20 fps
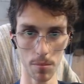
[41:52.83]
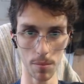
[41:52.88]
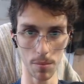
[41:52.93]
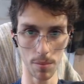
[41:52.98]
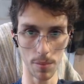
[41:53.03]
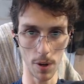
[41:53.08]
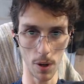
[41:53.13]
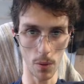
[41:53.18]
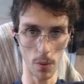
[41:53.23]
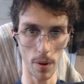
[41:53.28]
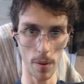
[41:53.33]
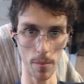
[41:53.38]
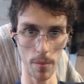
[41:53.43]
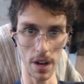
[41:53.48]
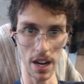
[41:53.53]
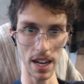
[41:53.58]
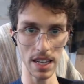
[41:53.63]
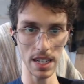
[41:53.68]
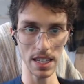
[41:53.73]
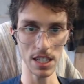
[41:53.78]
But we
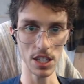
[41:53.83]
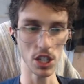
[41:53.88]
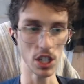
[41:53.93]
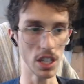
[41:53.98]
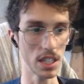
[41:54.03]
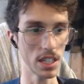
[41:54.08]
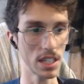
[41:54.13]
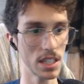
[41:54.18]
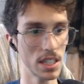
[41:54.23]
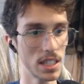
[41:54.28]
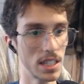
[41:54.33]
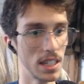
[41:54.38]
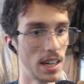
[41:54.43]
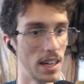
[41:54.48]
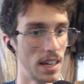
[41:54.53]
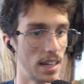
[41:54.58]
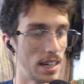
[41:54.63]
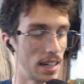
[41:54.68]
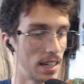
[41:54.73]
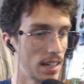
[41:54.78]
might just
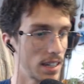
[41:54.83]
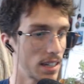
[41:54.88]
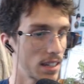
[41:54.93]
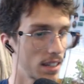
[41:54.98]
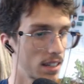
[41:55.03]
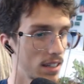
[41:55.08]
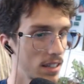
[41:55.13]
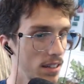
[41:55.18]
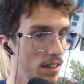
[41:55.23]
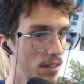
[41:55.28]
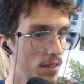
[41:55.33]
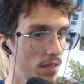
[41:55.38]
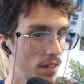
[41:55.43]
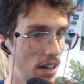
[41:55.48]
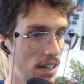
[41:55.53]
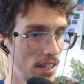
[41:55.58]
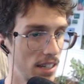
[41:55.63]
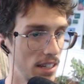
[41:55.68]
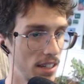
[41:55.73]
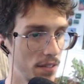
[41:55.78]
find
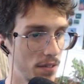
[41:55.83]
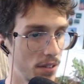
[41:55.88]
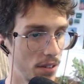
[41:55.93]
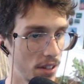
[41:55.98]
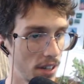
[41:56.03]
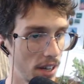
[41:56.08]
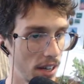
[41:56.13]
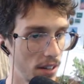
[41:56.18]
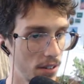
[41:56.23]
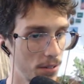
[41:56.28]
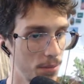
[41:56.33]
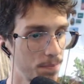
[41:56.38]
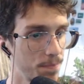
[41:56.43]
a different title.